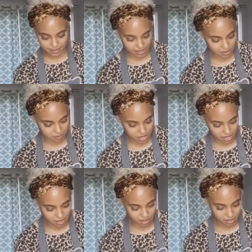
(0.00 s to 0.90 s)
is gonna
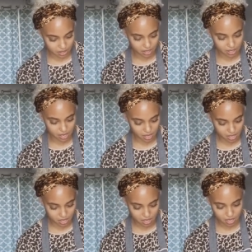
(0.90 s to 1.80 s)
be
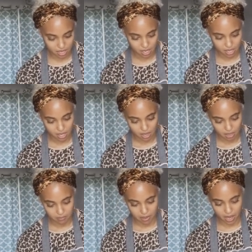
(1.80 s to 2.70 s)
the
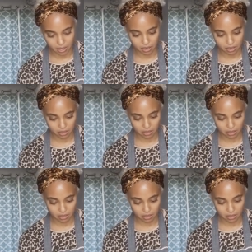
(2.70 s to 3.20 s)
back.